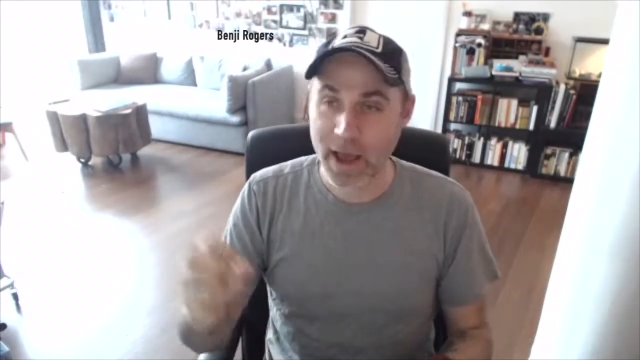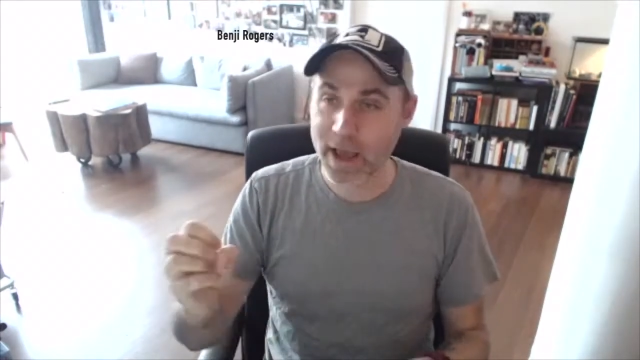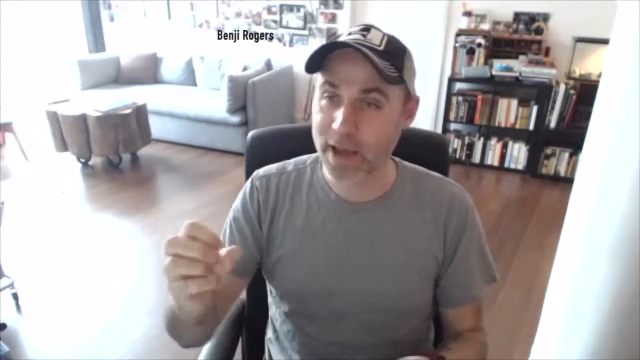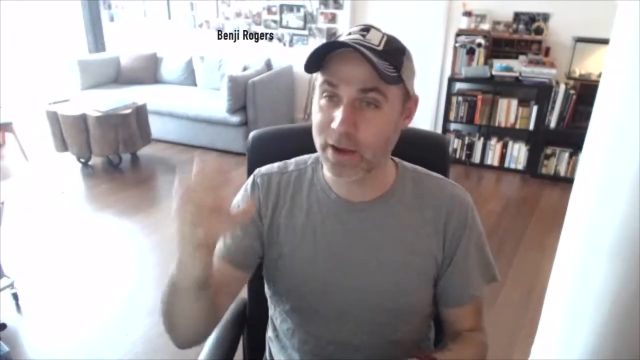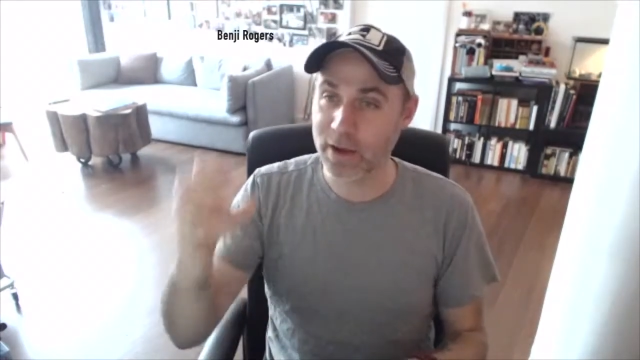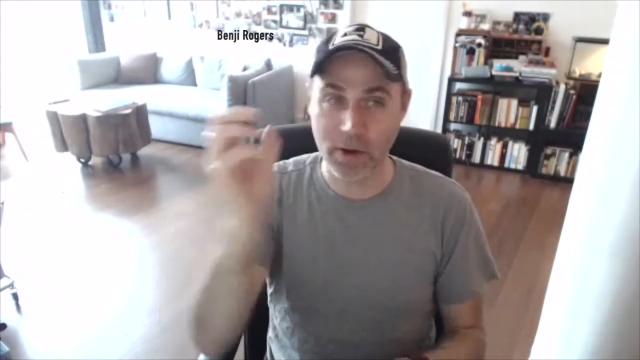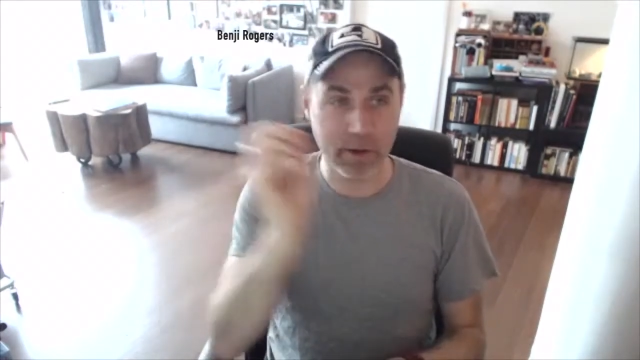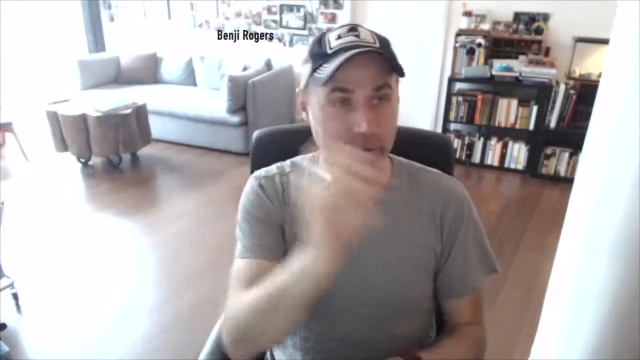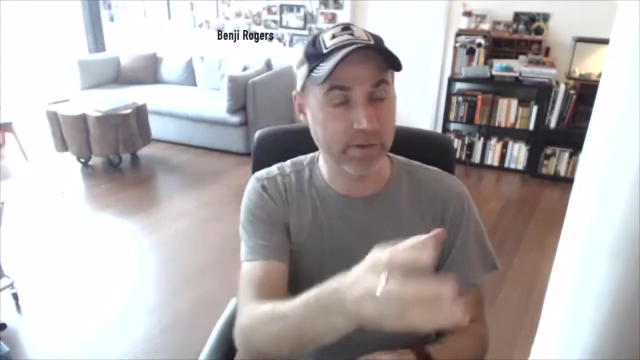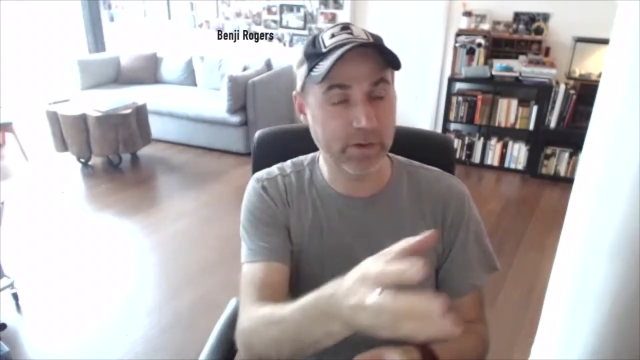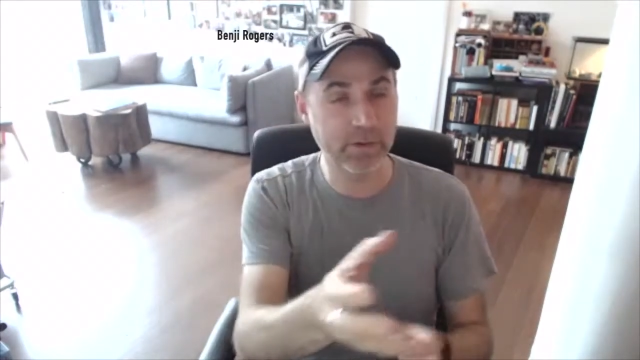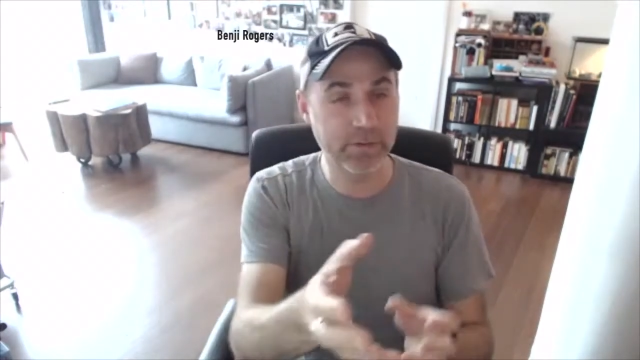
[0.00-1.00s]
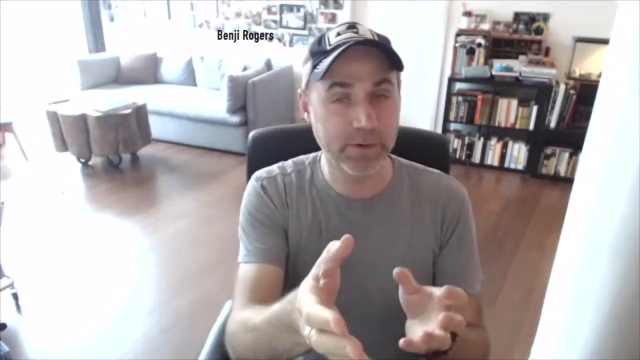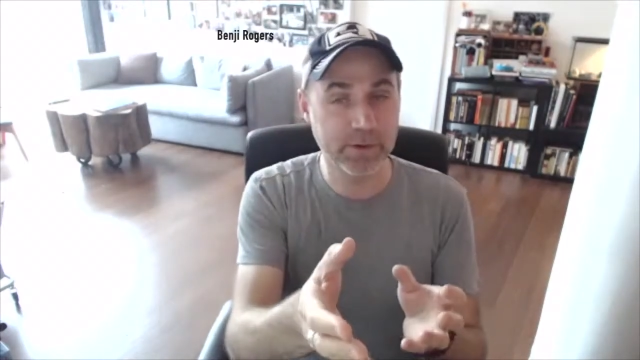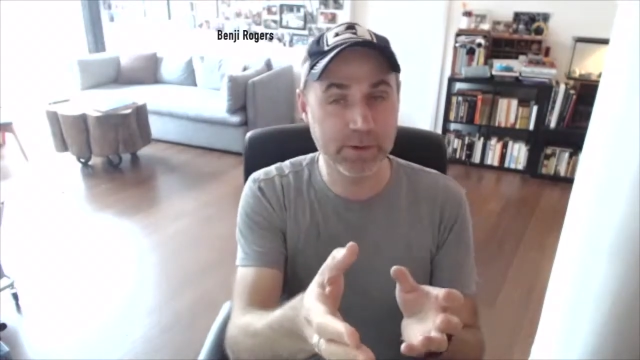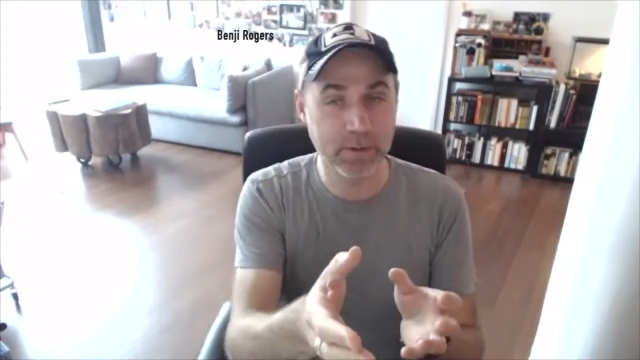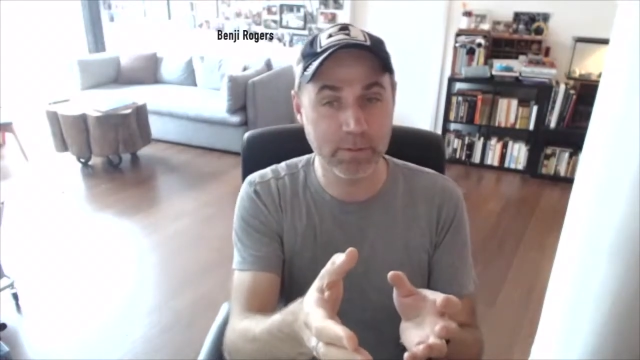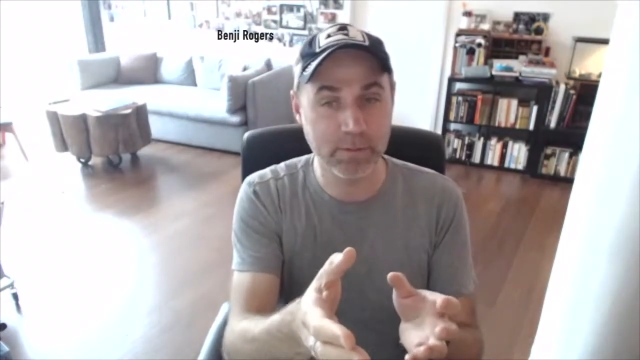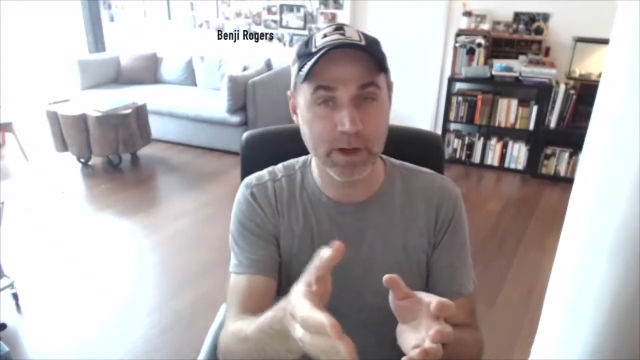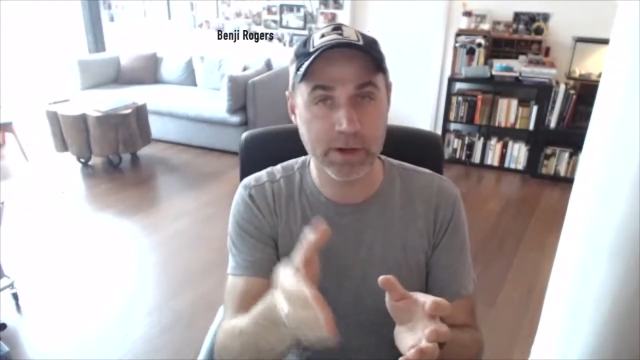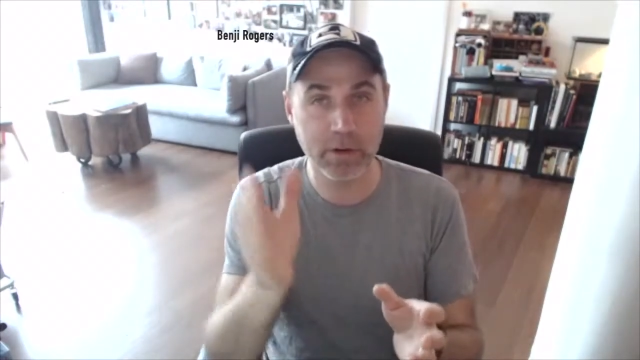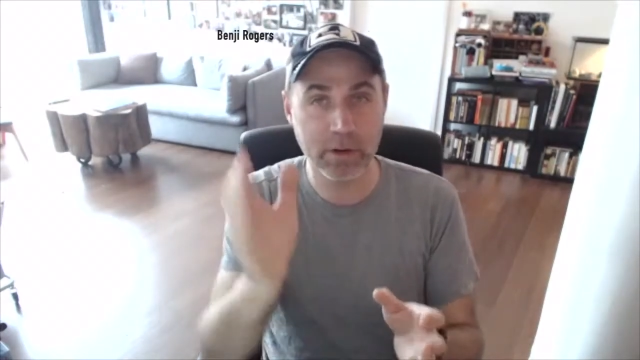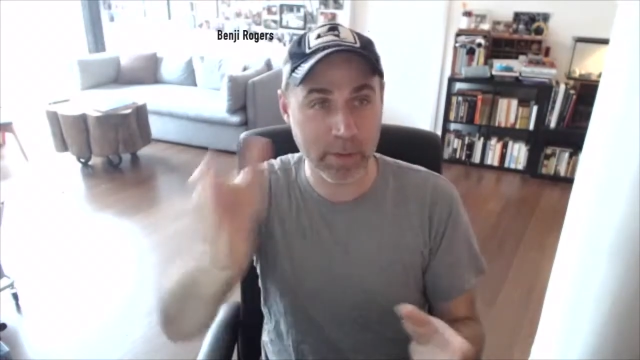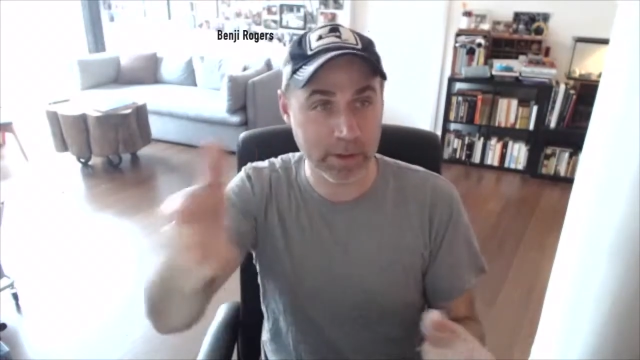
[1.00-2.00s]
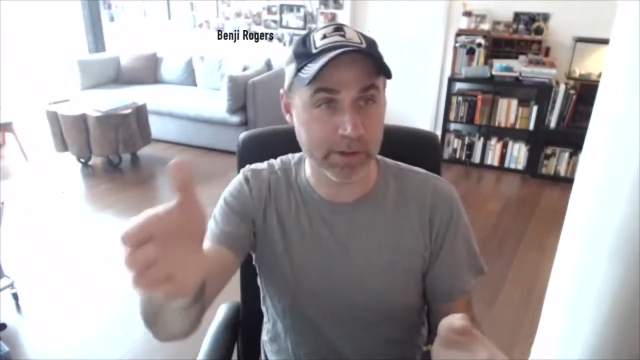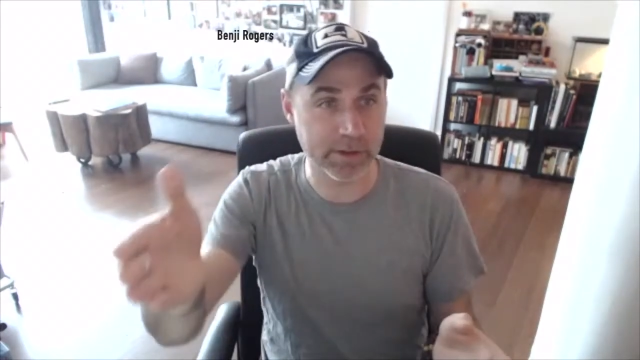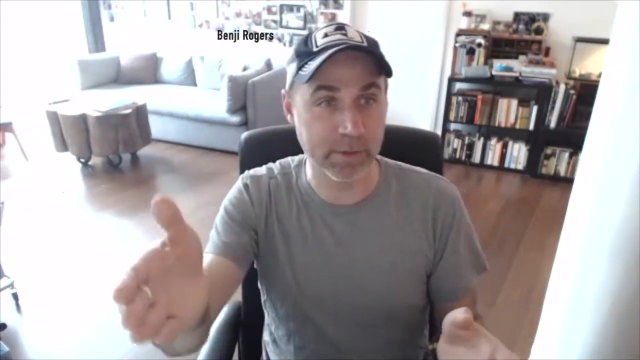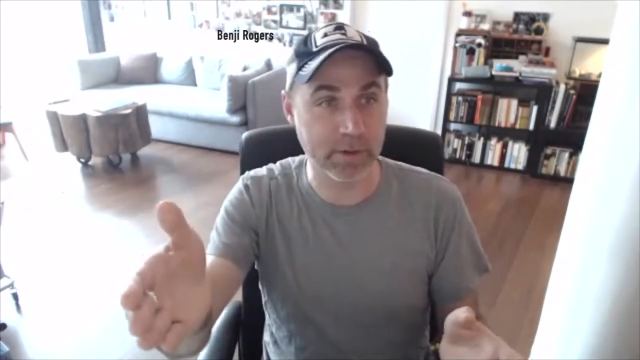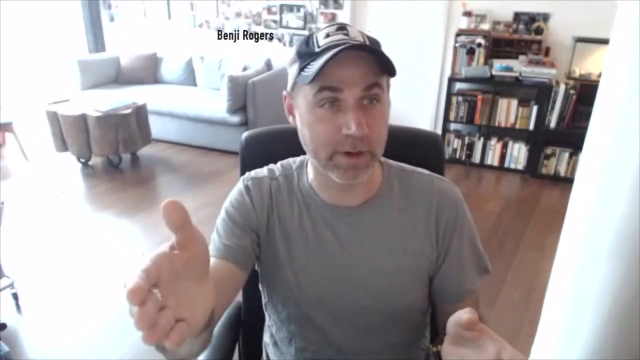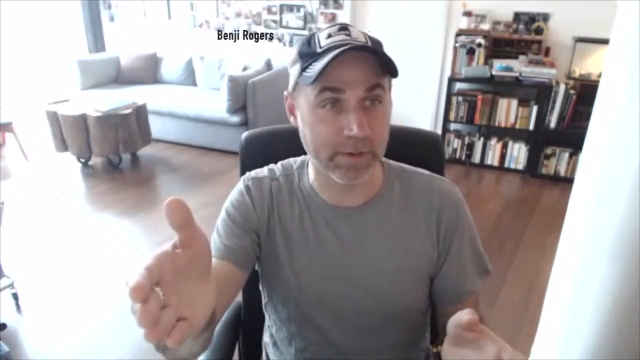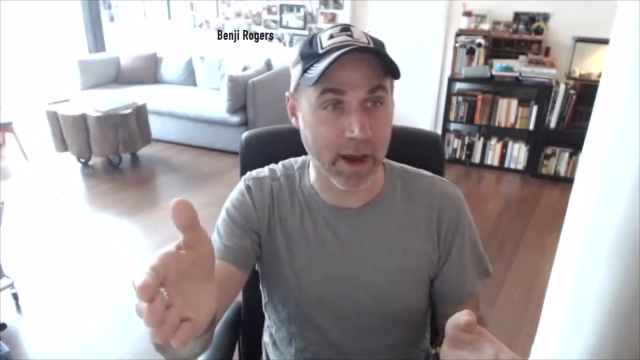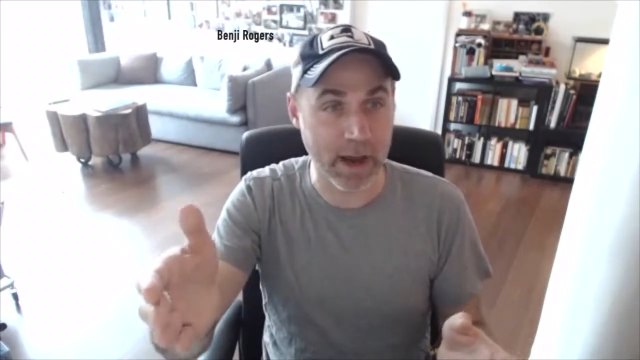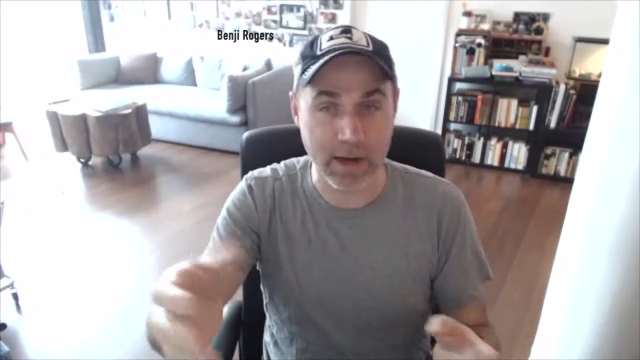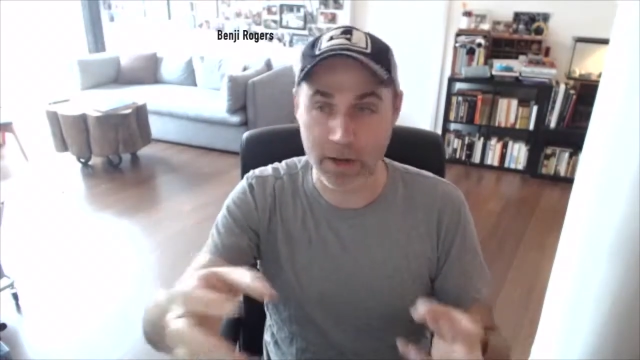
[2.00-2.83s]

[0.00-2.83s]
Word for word: Hey, so for example, Vlad, you're going to make this movie, right?